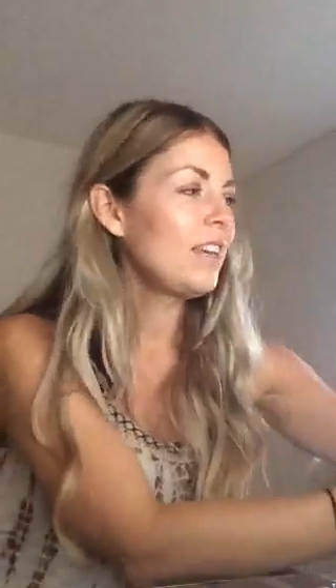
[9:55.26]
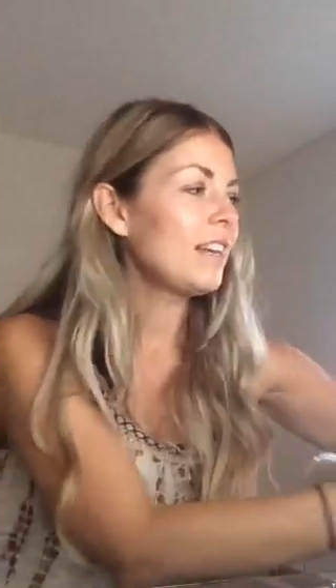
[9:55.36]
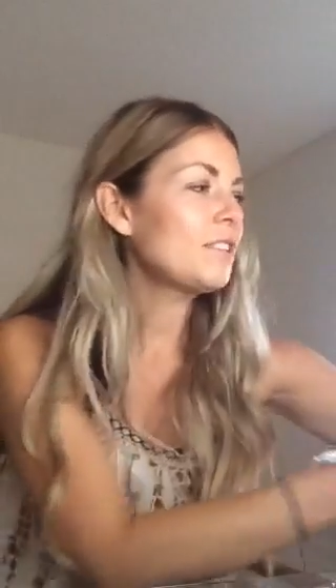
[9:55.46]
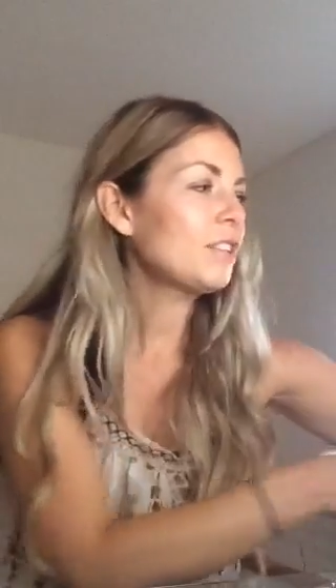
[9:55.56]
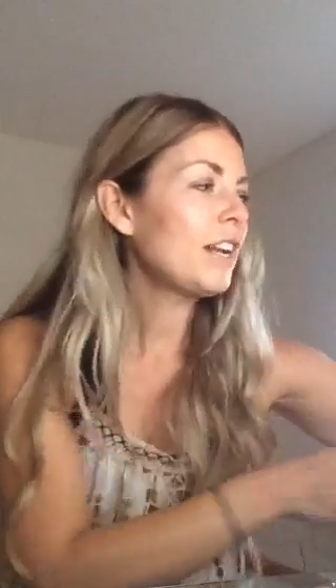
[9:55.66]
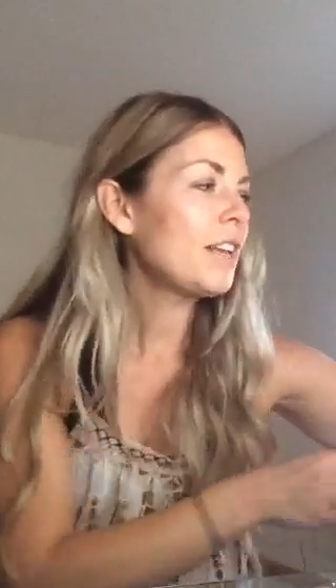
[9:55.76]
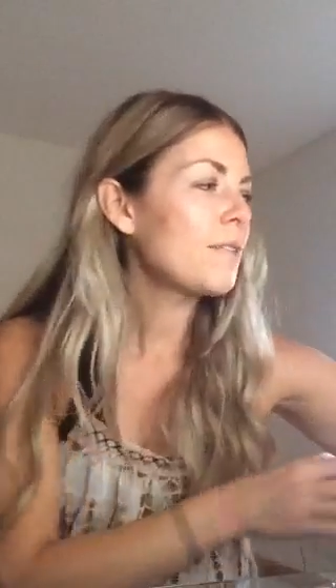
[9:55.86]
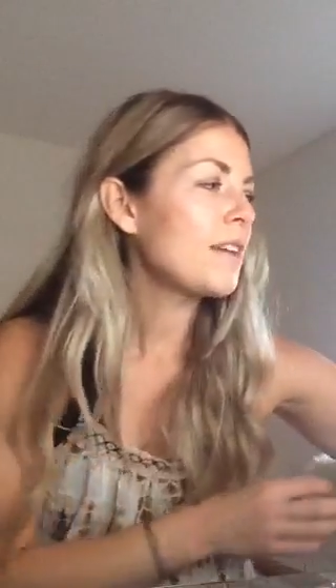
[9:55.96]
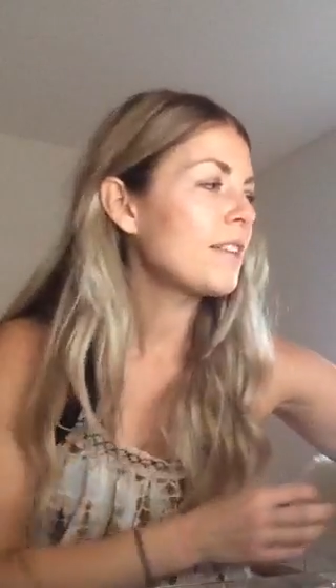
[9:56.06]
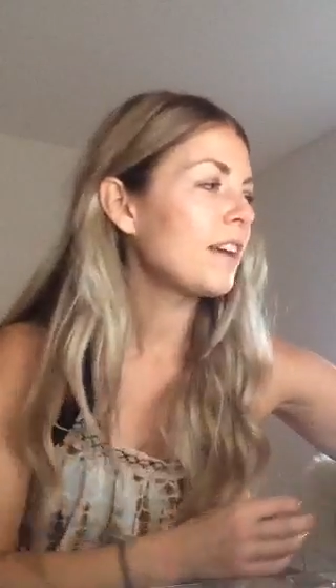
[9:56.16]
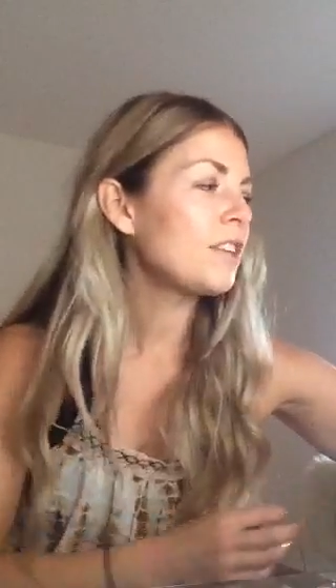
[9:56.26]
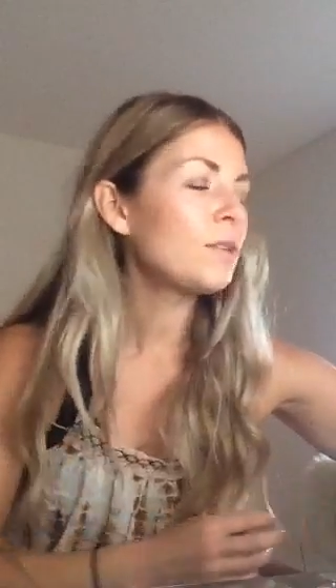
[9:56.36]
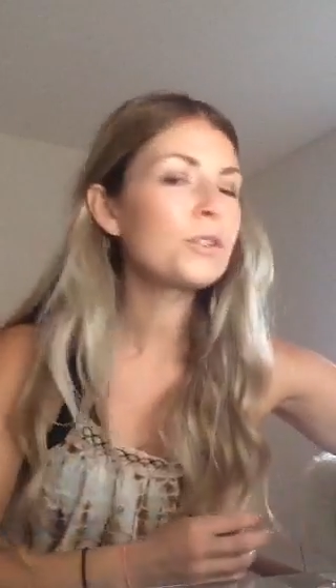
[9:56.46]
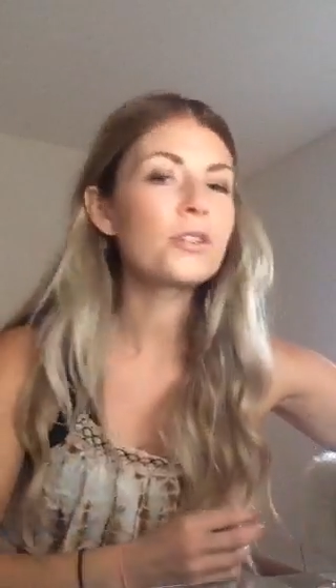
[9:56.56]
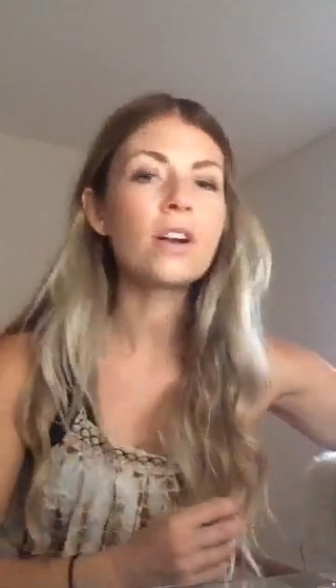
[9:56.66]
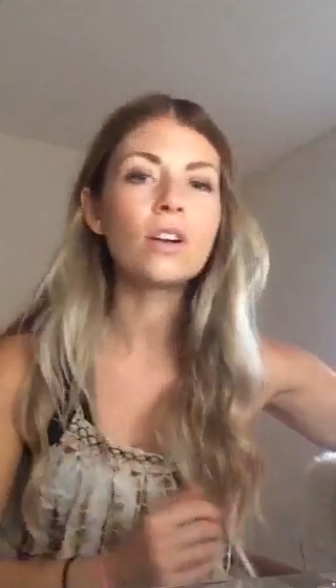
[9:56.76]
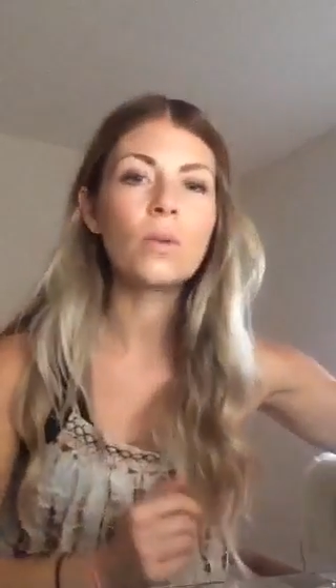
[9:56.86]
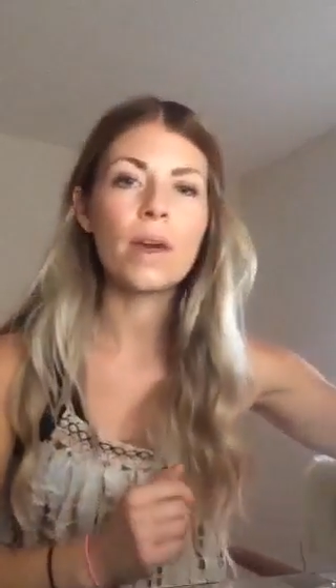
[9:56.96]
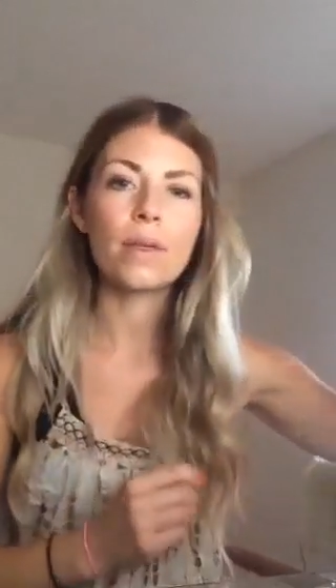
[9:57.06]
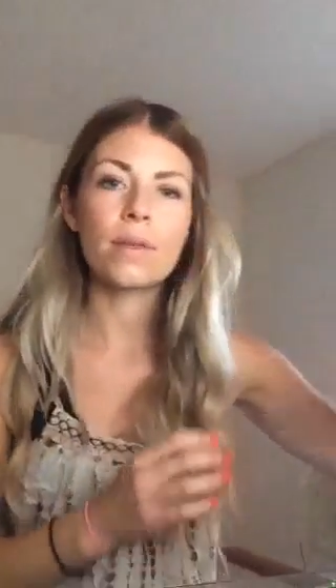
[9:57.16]
Is there anything that you struggle
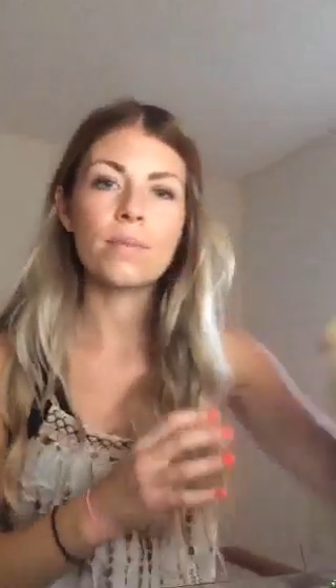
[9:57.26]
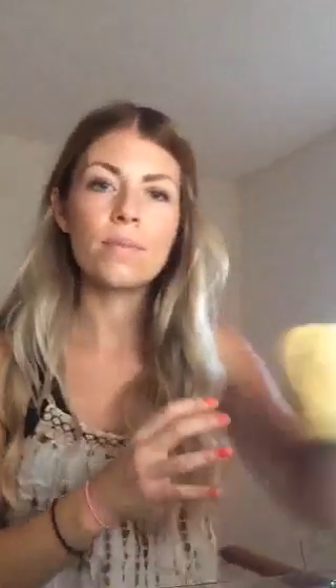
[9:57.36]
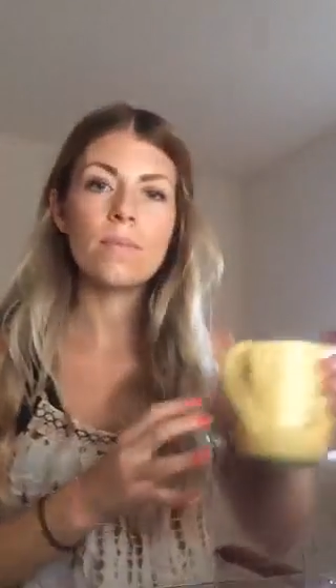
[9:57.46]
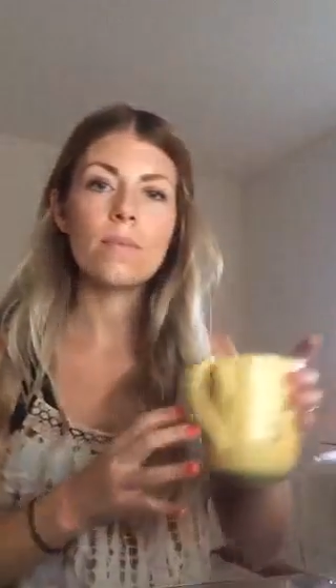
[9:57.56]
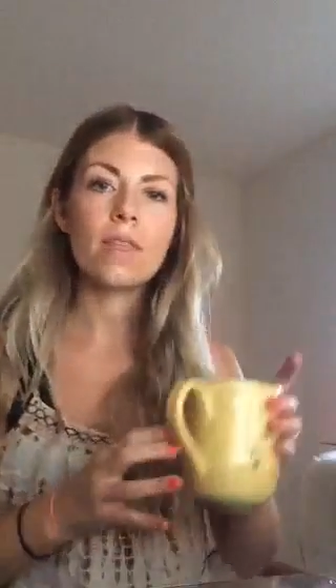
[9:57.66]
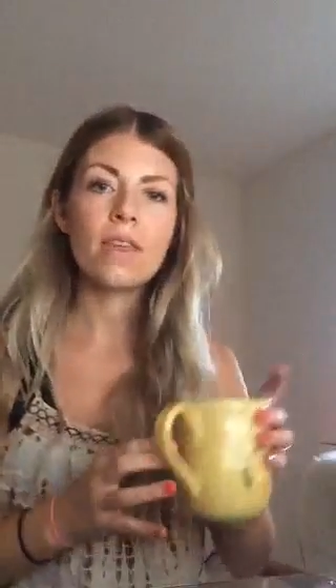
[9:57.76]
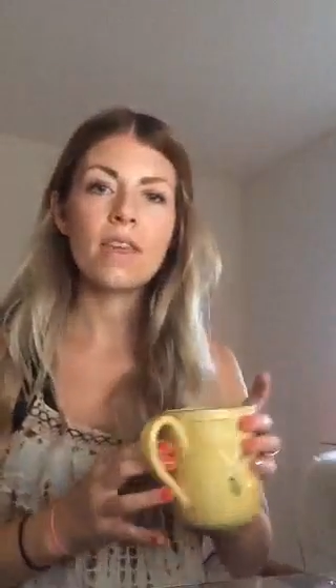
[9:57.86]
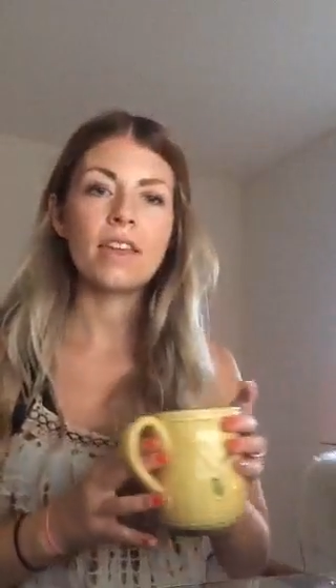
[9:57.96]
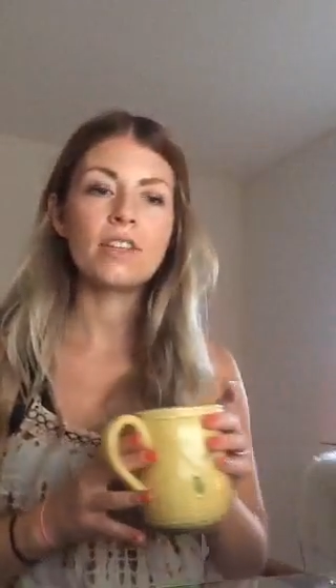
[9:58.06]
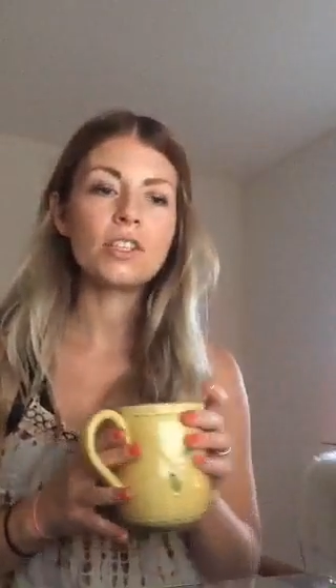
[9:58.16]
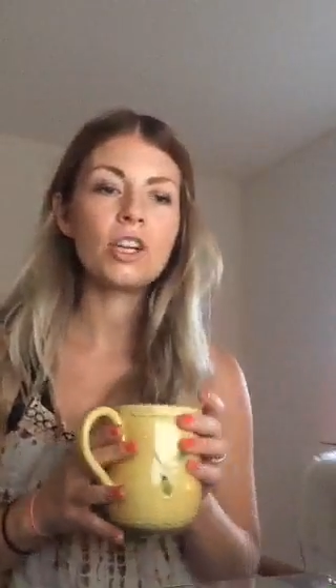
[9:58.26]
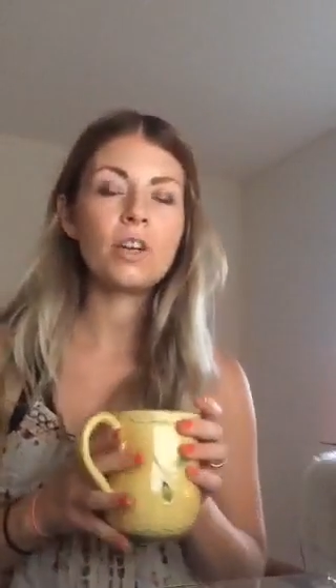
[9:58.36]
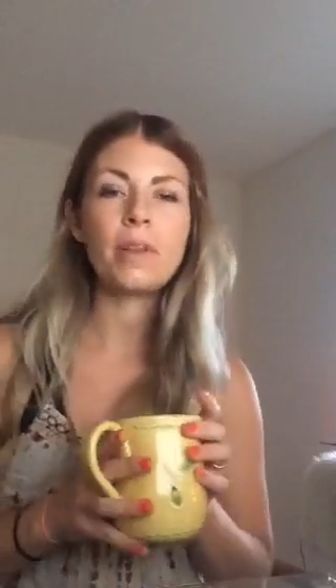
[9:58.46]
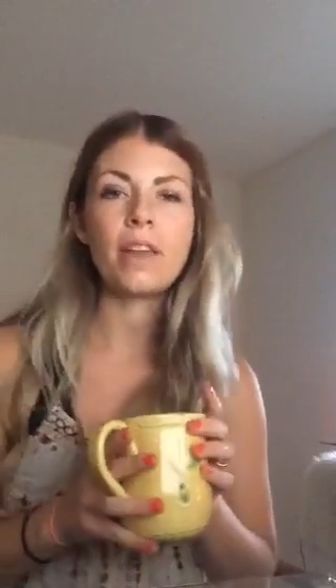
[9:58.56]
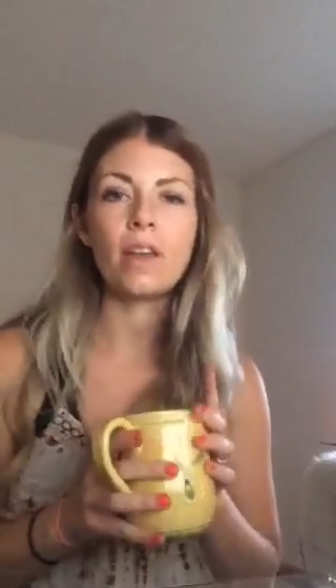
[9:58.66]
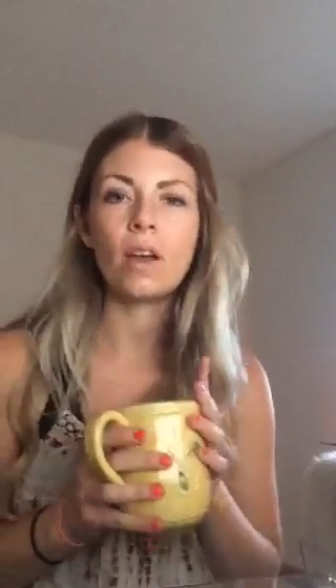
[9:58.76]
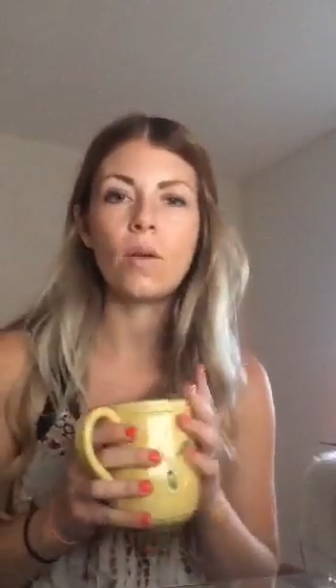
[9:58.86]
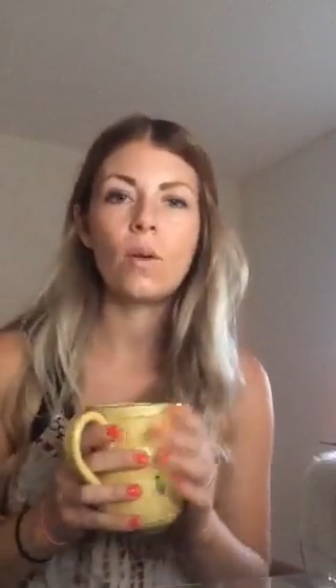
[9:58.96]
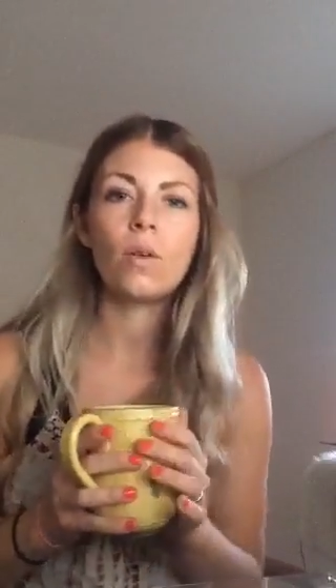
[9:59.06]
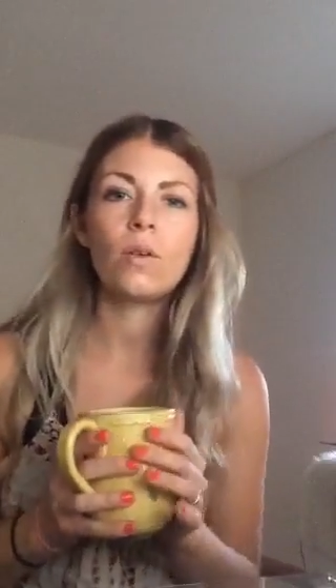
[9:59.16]
with in determining
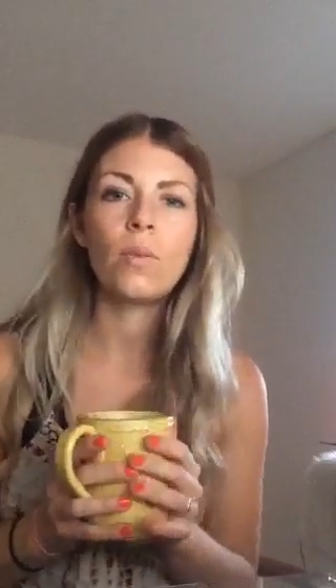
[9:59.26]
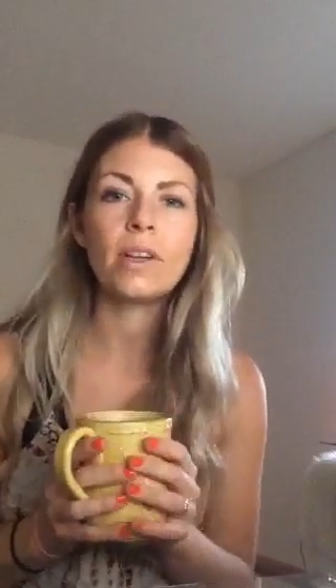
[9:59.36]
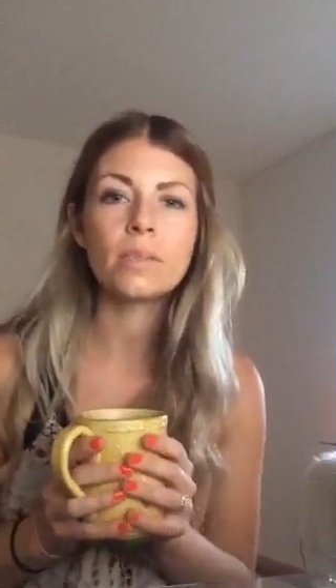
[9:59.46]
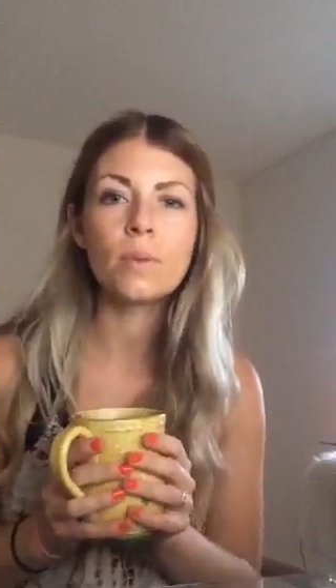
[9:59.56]
what's